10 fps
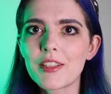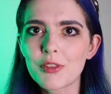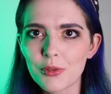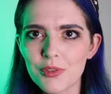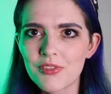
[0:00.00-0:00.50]
of
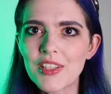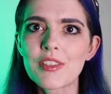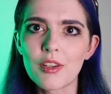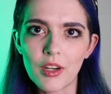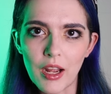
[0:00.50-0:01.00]
those
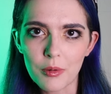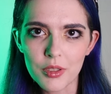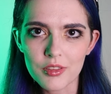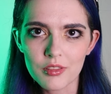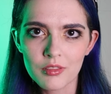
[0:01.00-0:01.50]
visitor
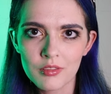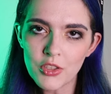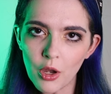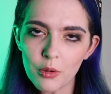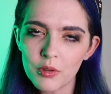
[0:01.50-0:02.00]
hours.
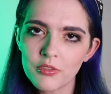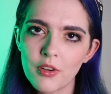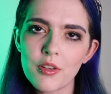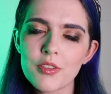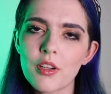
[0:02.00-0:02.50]
So
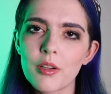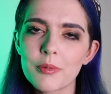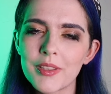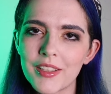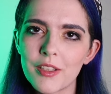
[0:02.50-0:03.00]
photos are a
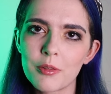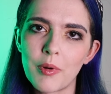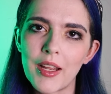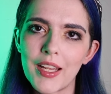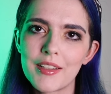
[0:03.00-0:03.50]
really good
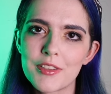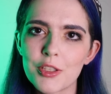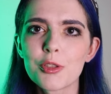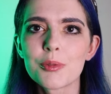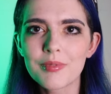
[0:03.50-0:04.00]
way
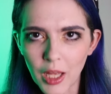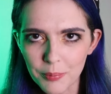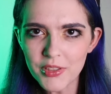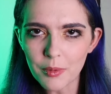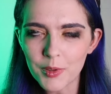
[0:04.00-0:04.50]
to
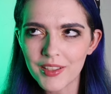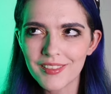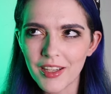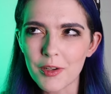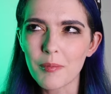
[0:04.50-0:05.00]
help
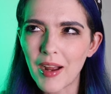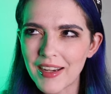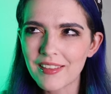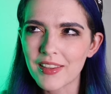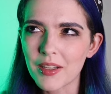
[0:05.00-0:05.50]
someone and
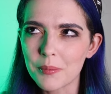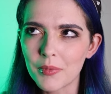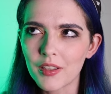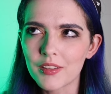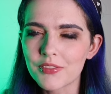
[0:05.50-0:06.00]
remind
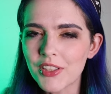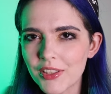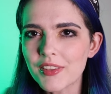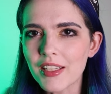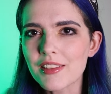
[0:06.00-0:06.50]
them of the
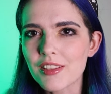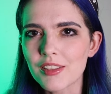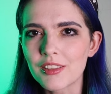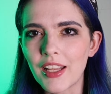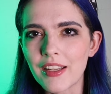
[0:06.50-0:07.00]
good things in
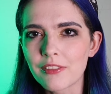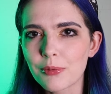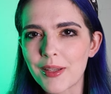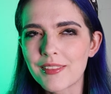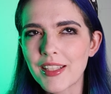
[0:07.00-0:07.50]
their life
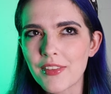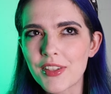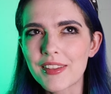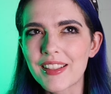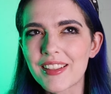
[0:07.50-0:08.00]
when
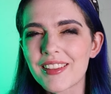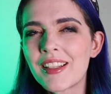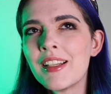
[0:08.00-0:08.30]
everything